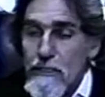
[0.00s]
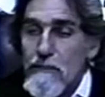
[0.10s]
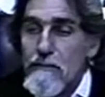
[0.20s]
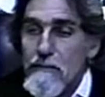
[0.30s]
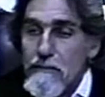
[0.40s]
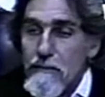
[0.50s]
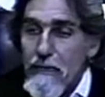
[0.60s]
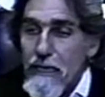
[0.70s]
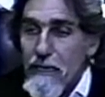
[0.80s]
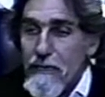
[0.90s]
is,
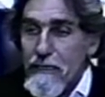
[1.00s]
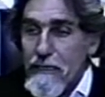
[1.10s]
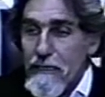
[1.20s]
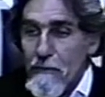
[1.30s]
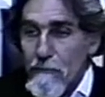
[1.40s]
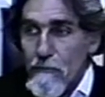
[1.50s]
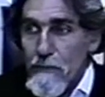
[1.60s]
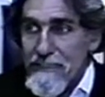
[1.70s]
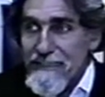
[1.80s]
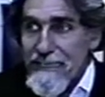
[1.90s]
and it helps one
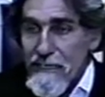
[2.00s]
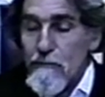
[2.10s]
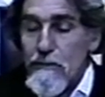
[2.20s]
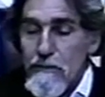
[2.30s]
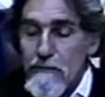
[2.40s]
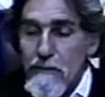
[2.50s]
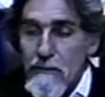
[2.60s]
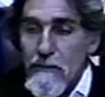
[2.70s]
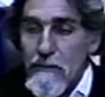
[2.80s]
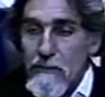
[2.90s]
see what's going on.
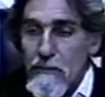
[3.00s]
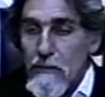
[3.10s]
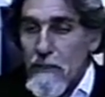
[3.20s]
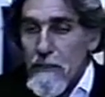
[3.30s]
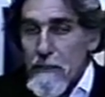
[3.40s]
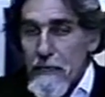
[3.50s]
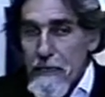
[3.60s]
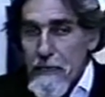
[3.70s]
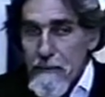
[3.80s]
And